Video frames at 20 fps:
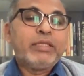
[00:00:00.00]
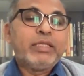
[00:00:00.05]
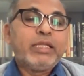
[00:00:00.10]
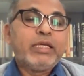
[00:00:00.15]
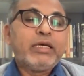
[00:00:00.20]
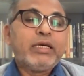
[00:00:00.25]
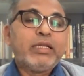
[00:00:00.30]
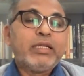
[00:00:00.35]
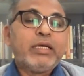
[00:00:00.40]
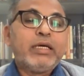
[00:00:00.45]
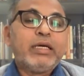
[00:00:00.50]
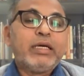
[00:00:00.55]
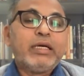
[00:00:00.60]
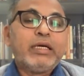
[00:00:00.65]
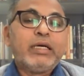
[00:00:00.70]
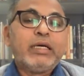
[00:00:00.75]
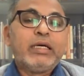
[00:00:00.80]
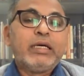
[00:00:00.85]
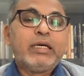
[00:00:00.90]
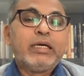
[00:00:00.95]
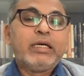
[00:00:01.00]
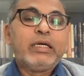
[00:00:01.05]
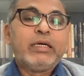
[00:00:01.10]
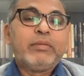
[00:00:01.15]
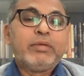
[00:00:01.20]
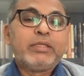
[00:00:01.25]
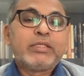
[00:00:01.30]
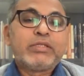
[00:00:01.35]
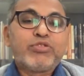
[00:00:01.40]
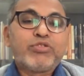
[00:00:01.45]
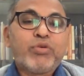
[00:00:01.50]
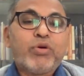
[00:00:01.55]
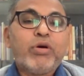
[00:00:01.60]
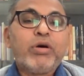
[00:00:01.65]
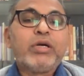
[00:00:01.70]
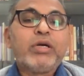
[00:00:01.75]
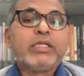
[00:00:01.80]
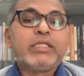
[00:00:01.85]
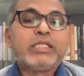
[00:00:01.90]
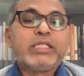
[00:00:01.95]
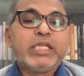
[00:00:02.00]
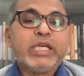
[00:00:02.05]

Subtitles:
the strong